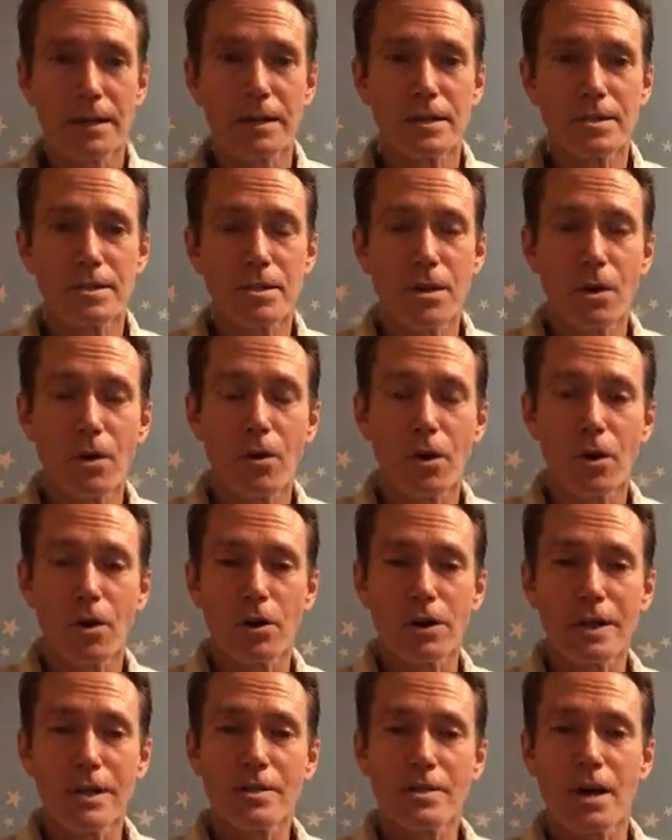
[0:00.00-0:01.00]
So a
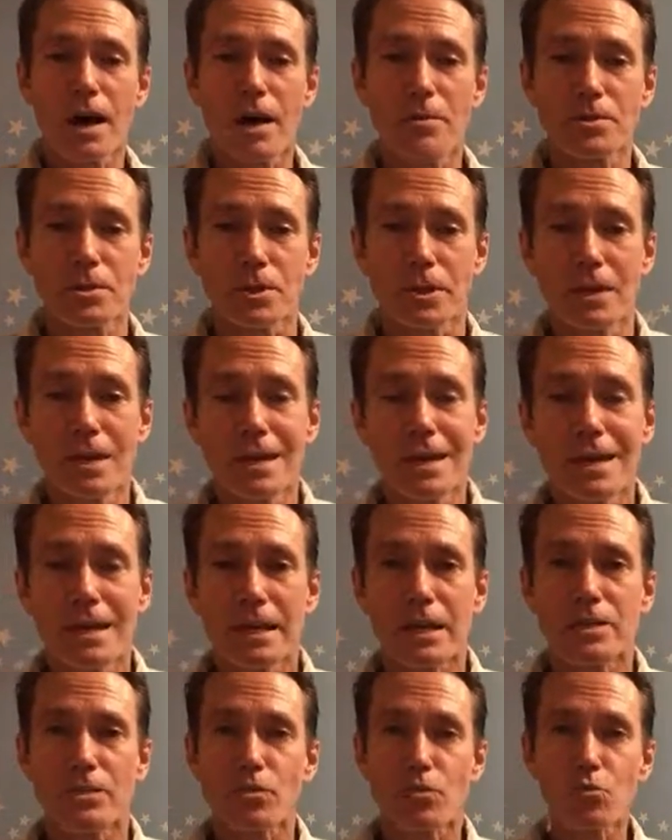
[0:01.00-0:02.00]
lease option
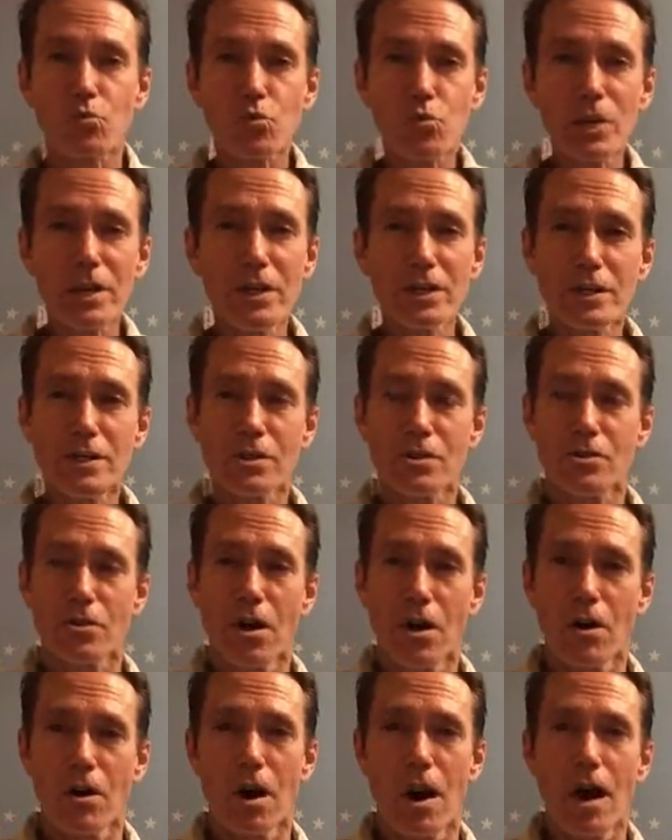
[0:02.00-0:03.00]
is a really
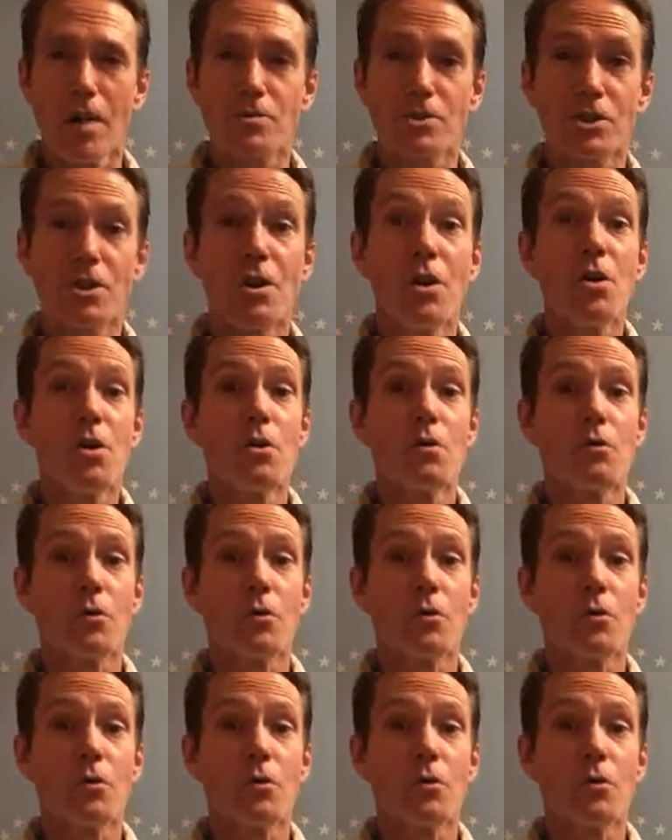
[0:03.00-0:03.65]
strong option